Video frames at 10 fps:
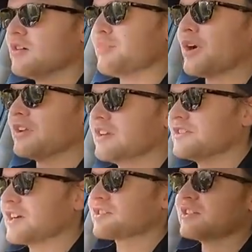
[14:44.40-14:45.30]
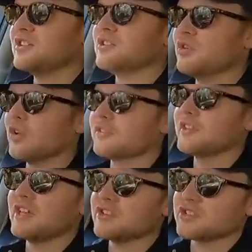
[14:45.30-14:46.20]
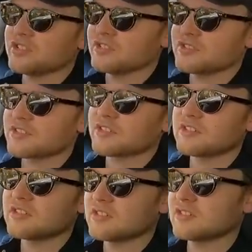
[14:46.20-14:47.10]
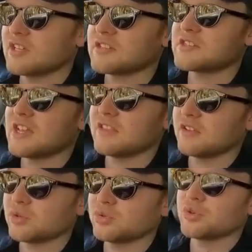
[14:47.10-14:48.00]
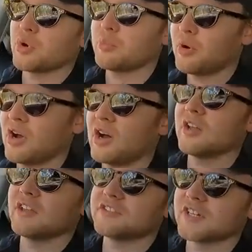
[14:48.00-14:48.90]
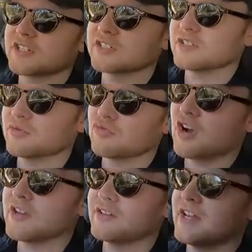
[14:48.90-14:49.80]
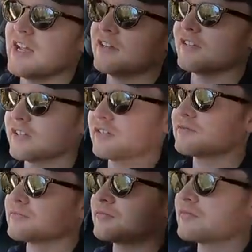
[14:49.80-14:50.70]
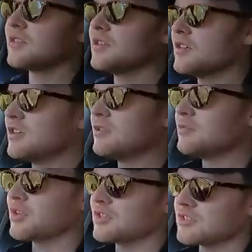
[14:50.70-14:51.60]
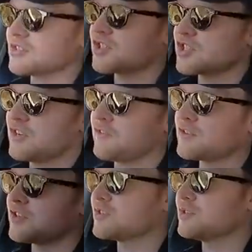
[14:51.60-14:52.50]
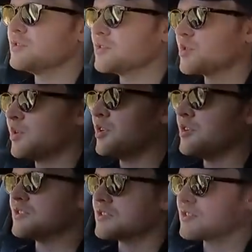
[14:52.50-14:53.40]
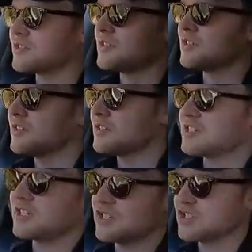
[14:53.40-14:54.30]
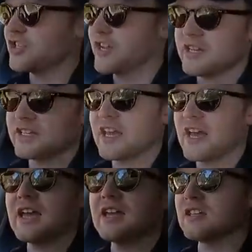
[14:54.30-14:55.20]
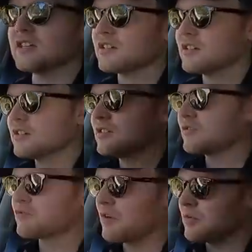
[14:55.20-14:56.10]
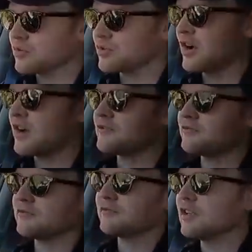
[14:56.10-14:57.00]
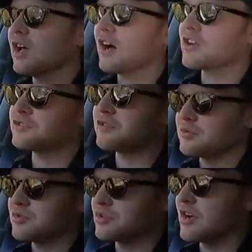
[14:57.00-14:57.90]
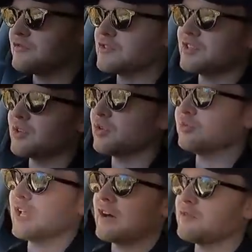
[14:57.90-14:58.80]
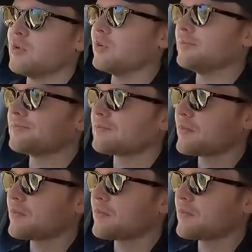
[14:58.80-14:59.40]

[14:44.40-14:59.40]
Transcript: But it's actually not the engine's that set the Kluger apart. It's actually the ride and handling, because the shift to Toyota's TNGA-K front-wheel drive, large front-wheel drive vehicle platform